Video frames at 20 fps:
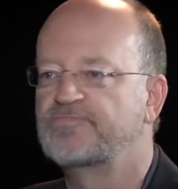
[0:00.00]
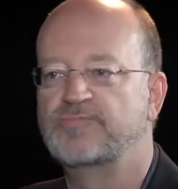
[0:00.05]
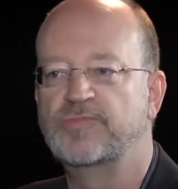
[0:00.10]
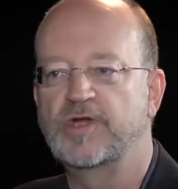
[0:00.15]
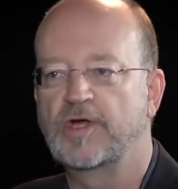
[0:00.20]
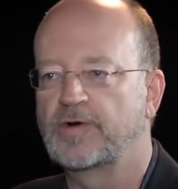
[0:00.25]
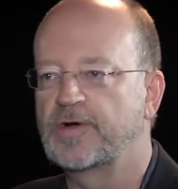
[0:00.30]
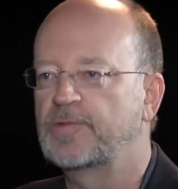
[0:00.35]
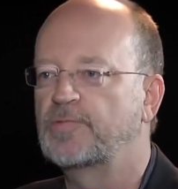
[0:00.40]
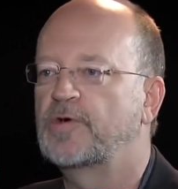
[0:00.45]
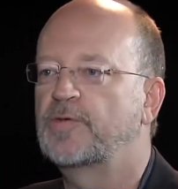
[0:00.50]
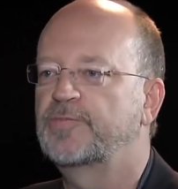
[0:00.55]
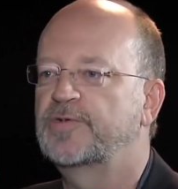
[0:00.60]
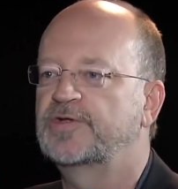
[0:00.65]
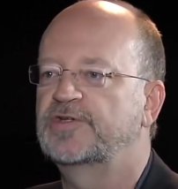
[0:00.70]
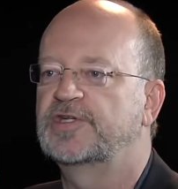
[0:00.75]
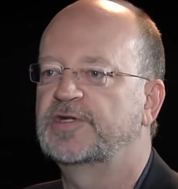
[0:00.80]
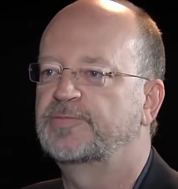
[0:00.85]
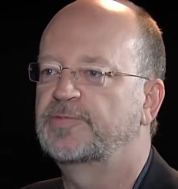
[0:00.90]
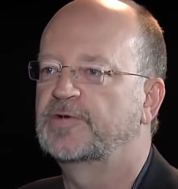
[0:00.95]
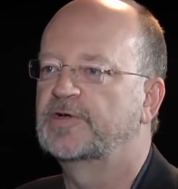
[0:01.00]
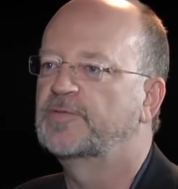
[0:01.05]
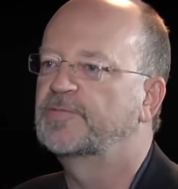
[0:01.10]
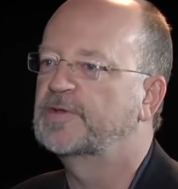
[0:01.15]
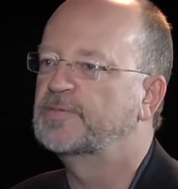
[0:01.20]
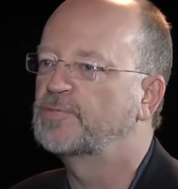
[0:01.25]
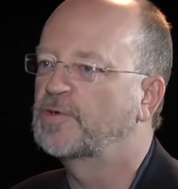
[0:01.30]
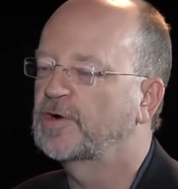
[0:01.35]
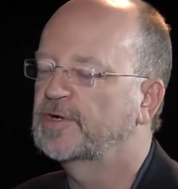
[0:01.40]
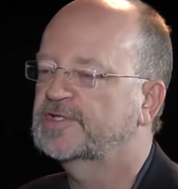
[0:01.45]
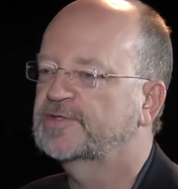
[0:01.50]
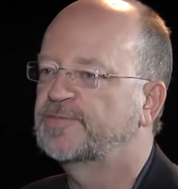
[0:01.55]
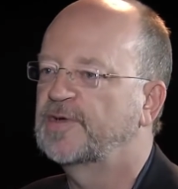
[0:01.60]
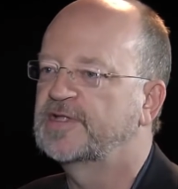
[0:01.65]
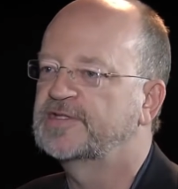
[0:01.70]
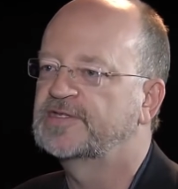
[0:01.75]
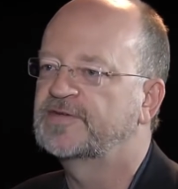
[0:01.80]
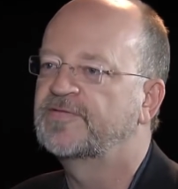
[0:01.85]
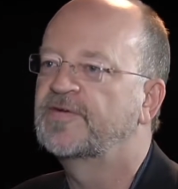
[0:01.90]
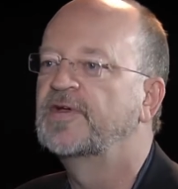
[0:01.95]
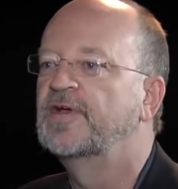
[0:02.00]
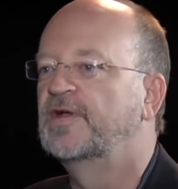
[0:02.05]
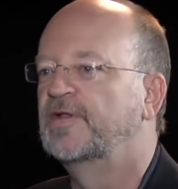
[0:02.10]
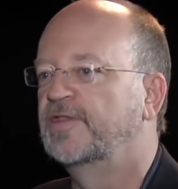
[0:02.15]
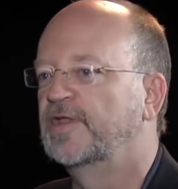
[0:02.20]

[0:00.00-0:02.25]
No, it won't be cheaper. It'll be more expensive.